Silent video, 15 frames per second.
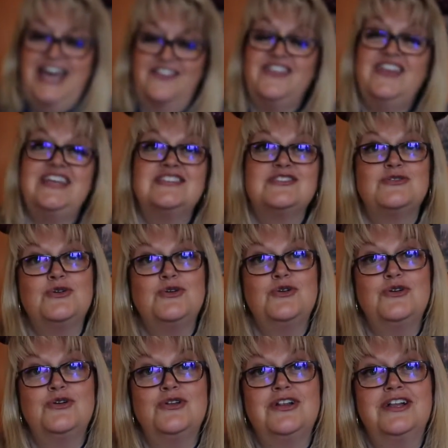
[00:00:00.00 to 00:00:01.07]
And these are
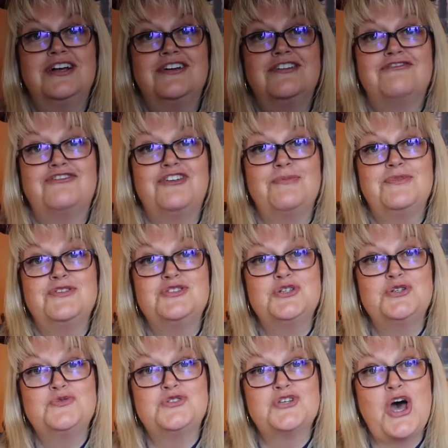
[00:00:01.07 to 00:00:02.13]
all from the
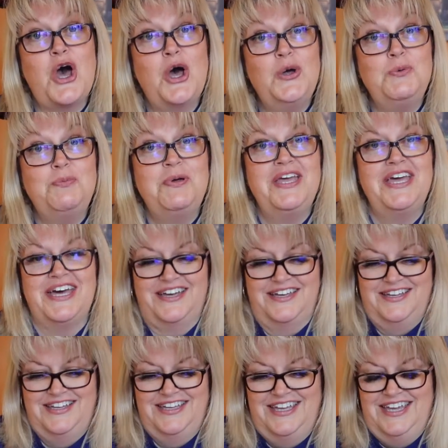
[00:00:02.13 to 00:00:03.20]

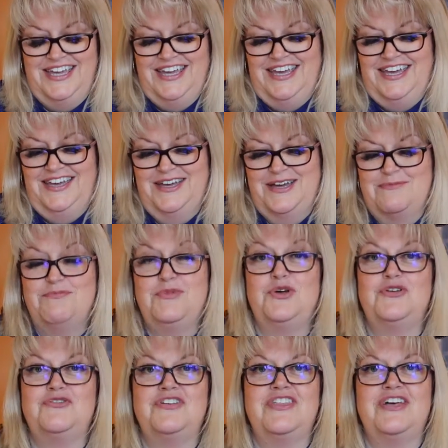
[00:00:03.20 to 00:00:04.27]
Zootopia
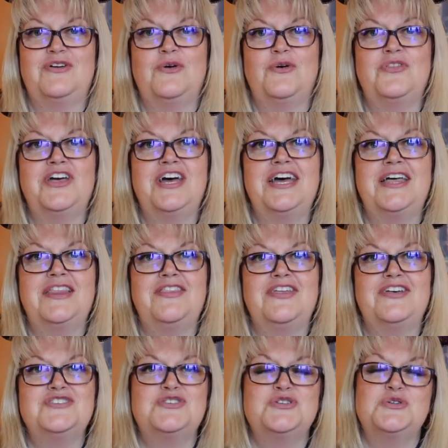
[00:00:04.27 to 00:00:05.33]
movie. They're
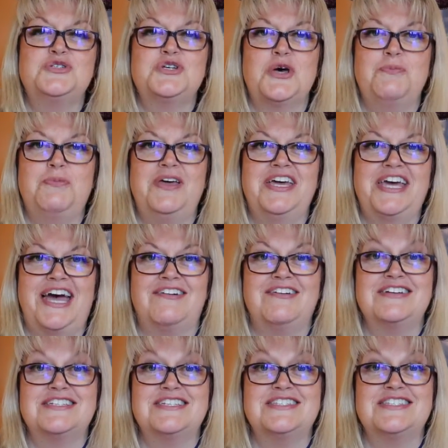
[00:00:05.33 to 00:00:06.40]
Zootopia
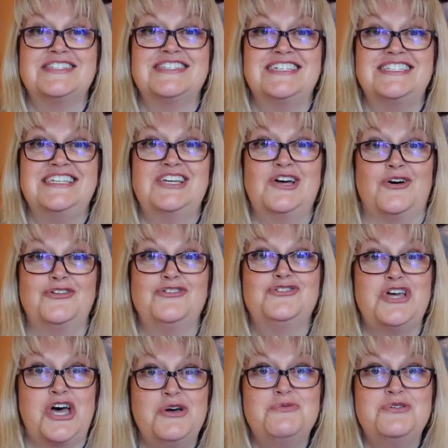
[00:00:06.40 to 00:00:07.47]
characters sitting on
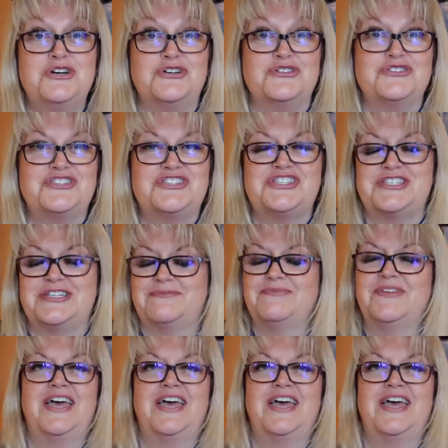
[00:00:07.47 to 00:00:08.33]
donuts.